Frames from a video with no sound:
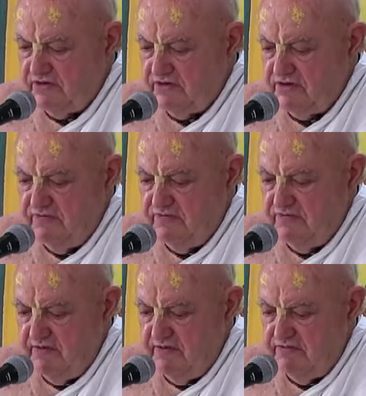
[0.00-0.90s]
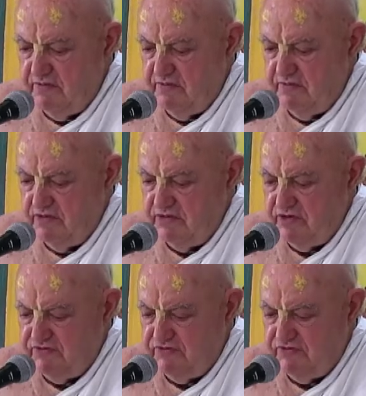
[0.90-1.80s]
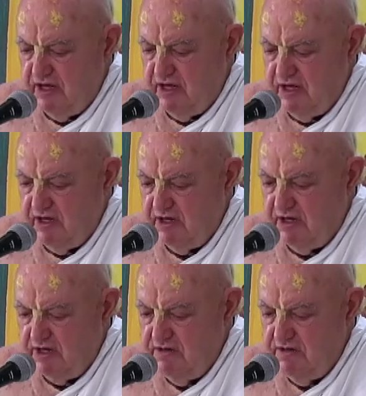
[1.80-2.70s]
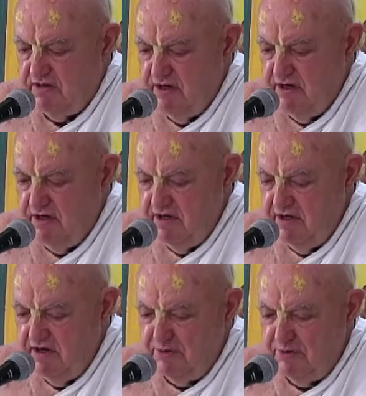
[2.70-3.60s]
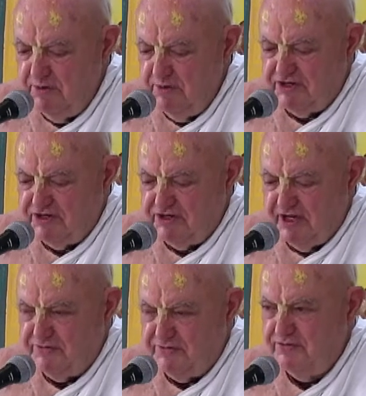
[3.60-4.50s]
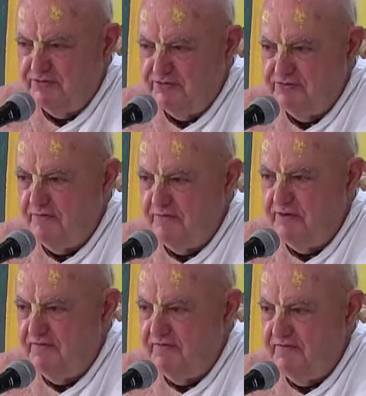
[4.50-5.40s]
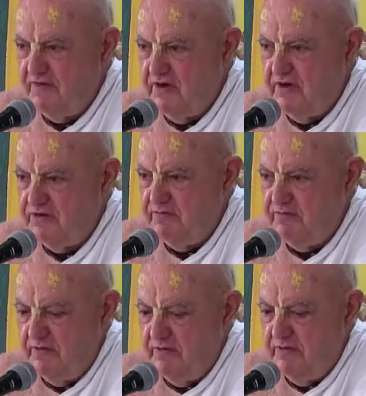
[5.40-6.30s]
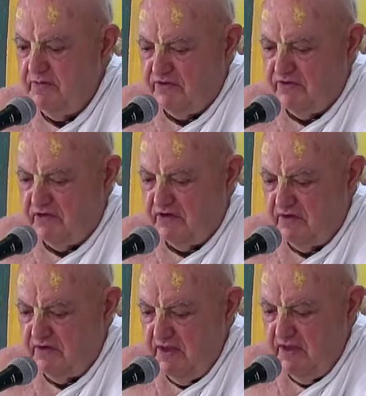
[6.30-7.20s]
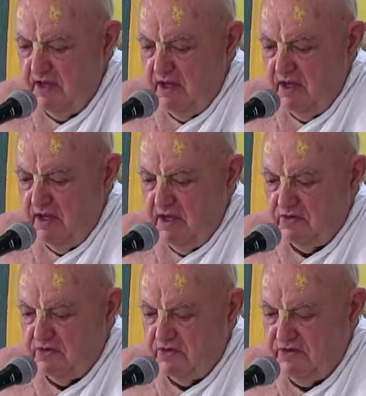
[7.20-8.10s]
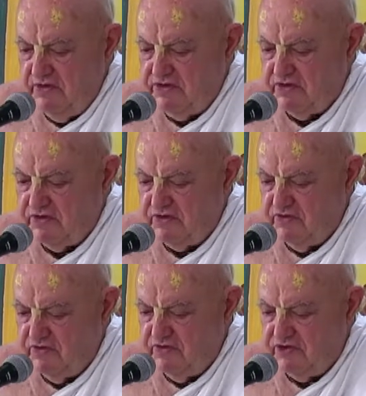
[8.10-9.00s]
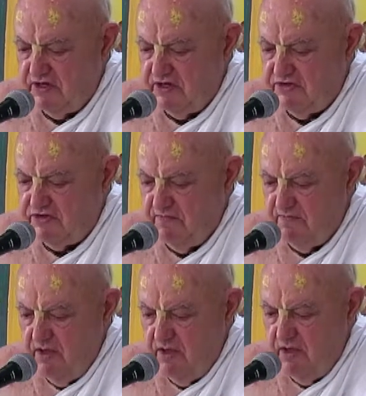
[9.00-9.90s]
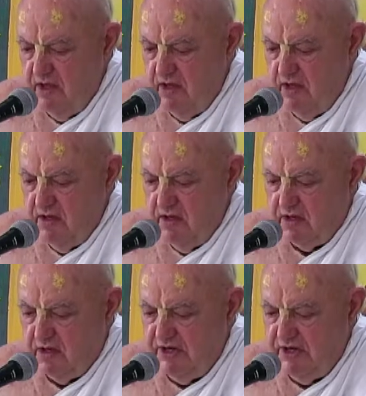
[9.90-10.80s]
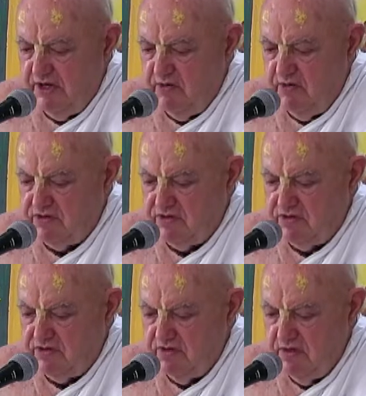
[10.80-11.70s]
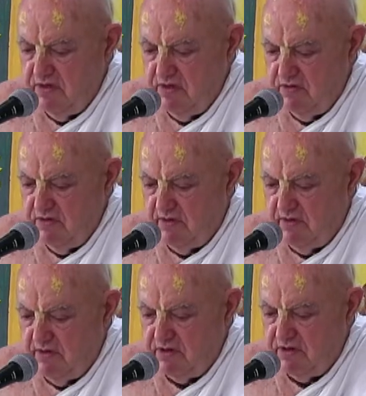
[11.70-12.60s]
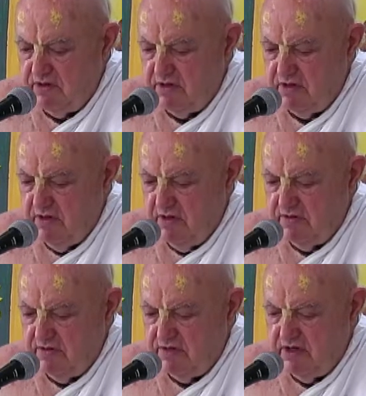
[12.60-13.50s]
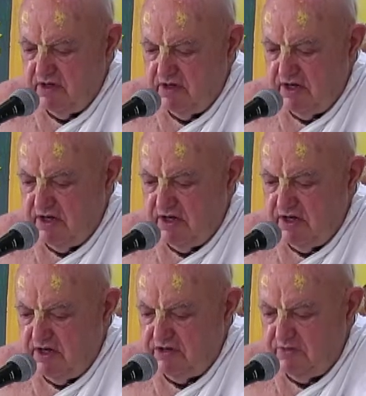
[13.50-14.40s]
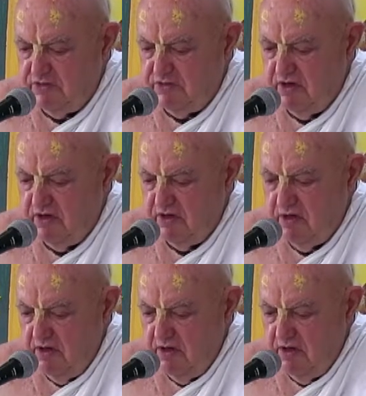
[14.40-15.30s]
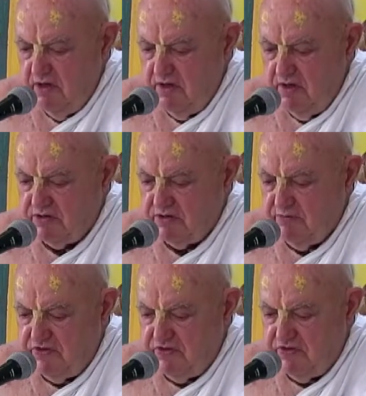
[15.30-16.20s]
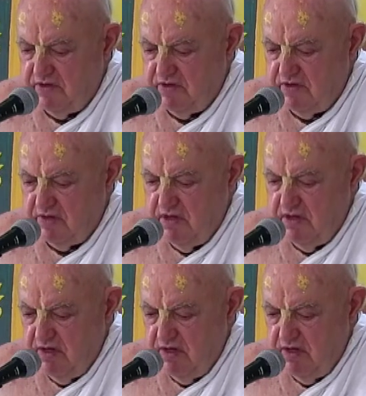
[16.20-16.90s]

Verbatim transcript: so Vasudeva saves the, saves the day, but then Narada Muni stops the whole trip and causes a problem to fall down. And so these six first kids, Kalanemi was was come uh, was uh, Hiranyakashipu's next birth, and then